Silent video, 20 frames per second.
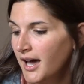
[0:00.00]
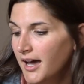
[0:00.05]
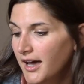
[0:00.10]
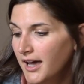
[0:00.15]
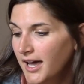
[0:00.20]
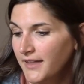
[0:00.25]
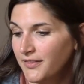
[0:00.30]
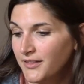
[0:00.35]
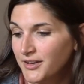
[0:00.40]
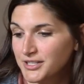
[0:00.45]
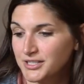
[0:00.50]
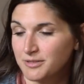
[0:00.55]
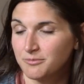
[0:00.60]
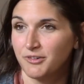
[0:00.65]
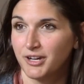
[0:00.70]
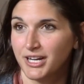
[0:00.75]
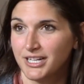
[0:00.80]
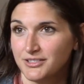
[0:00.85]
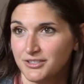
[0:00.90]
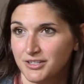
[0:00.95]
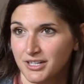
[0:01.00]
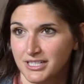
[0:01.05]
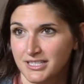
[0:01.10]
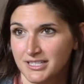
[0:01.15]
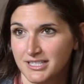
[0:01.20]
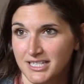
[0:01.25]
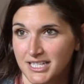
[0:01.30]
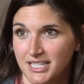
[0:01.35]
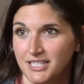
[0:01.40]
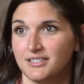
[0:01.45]
And there's some great
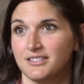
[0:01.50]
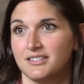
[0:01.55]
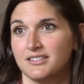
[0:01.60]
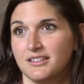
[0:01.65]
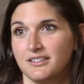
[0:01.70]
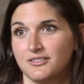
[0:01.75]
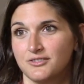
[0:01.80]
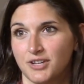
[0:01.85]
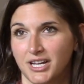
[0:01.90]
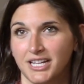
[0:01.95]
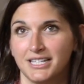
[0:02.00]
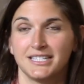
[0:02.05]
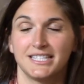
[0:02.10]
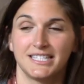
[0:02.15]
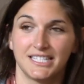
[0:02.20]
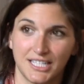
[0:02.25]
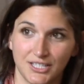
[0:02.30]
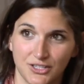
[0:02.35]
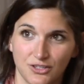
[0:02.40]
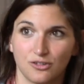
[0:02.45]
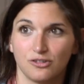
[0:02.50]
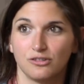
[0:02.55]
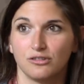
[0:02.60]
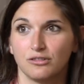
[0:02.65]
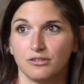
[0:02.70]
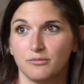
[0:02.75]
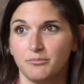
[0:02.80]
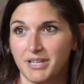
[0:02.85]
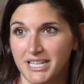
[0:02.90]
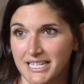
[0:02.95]

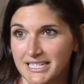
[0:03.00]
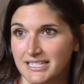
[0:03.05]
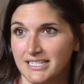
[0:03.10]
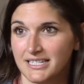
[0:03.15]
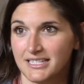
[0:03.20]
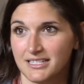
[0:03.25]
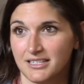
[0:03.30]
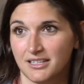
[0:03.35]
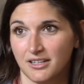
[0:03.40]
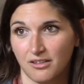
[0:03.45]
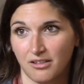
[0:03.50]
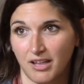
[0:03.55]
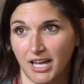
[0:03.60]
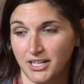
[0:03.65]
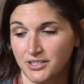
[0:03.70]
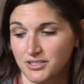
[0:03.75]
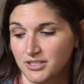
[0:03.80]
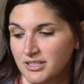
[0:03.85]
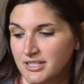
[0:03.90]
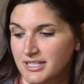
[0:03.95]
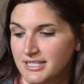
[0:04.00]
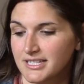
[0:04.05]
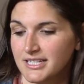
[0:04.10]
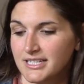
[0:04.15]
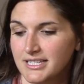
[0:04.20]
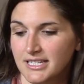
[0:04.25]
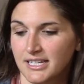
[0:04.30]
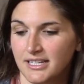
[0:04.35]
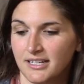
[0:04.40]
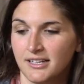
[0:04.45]
trans-seasonal pieces in the collection this
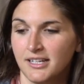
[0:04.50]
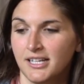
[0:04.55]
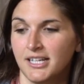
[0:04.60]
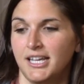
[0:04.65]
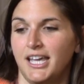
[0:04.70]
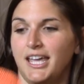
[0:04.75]
season,